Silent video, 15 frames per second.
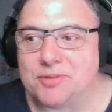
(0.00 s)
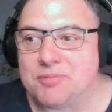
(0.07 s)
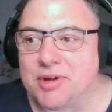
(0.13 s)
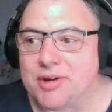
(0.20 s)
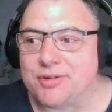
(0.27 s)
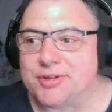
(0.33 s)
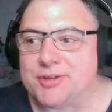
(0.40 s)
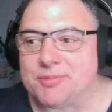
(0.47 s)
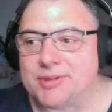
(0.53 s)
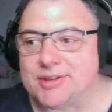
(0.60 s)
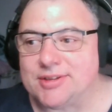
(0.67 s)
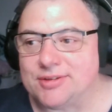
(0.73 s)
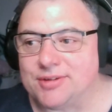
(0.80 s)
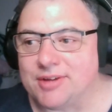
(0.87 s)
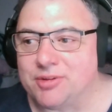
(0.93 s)
Merry Christmas
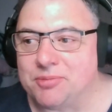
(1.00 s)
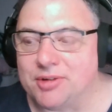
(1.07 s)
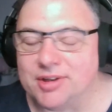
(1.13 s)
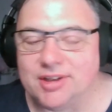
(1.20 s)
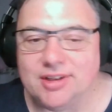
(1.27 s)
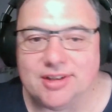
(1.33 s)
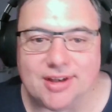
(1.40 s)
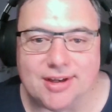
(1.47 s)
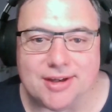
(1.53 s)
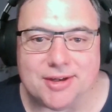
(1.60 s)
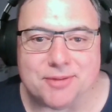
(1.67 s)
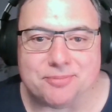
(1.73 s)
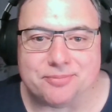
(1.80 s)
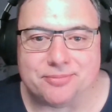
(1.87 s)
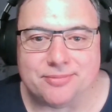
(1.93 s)
to everybody. I
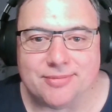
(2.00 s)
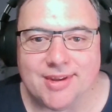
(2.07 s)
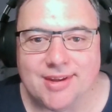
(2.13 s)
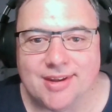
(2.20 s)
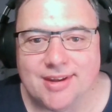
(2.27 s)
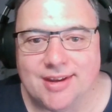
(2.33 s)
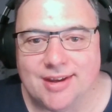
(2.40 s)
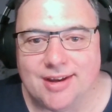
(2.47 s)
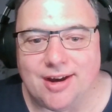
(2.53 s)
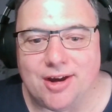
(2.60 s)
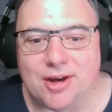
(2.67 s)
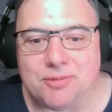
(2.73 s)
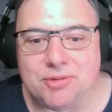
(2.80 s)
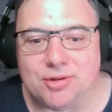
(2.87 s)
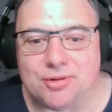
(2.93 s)

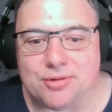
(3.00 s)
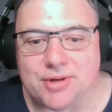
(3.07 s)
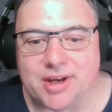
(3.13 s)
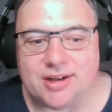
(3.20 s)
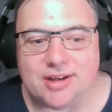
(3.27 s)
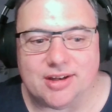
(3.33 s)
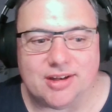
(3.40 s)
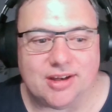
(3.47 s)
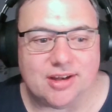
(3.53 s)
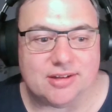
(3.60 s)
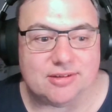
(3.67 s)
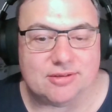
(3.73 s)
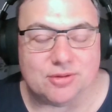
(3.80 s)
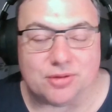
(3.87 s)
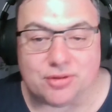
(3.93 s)
hope you all had a
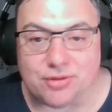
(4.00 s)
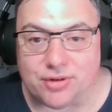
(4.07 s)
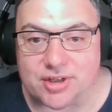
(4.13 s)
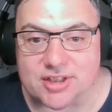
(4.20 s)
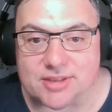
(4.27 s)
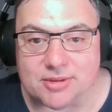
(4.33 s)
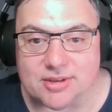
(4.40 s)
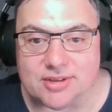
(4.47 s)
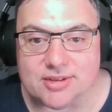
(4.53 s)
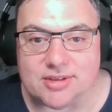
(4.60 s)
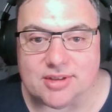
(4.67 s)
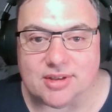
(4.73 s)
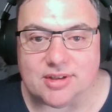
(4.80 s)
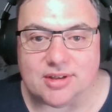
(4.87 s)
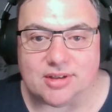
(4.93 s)
good Christmas
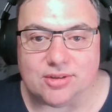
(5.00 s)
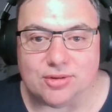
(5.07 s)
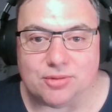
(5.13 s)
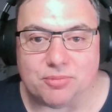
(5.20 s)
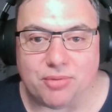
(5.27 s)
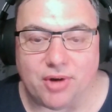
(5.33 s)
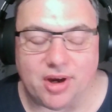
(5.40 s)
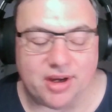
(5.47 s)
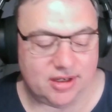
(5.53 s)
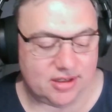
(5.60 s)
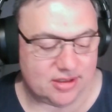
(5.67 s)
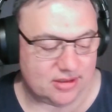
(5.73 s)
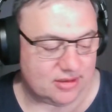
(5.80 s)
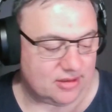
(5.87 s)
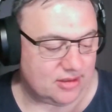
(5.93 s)
and a good break,
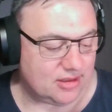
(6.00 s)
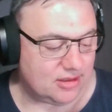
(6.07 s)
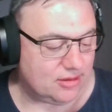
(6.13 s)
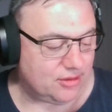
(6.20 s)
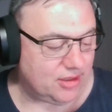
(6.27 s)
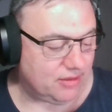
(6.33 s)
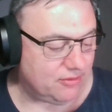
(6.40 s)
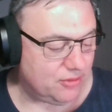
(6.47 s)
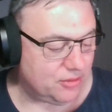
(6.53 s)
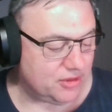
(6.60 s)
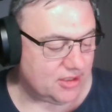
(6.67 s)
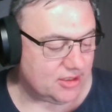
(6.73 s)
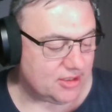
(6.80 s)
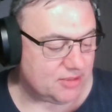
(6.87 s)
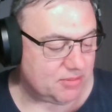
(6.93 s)
and looking forward
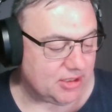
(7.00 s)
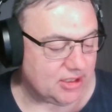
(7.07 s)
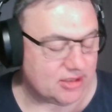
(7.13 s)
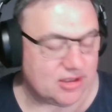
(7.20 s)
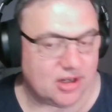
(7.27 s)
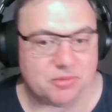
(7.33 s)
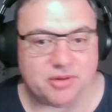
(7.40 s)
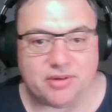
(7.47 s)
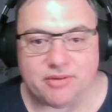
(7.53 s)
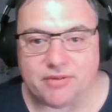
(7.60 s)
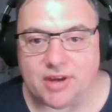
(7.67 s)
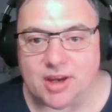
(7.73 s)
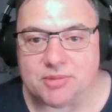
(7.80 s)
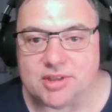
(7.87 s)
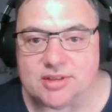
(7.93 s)
to spending time with your
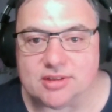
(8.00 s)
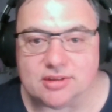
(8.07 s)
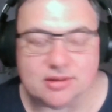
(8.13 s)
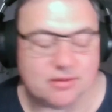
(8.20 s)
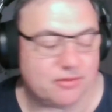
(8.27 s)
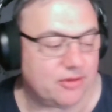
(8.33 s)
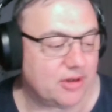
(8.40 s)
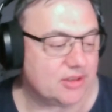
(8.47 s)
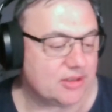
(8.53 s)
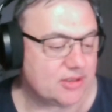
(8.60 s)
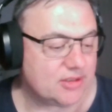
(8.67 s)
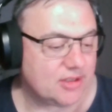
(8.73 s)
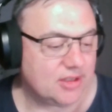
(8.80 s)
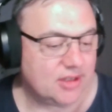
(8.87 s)
families and your friends.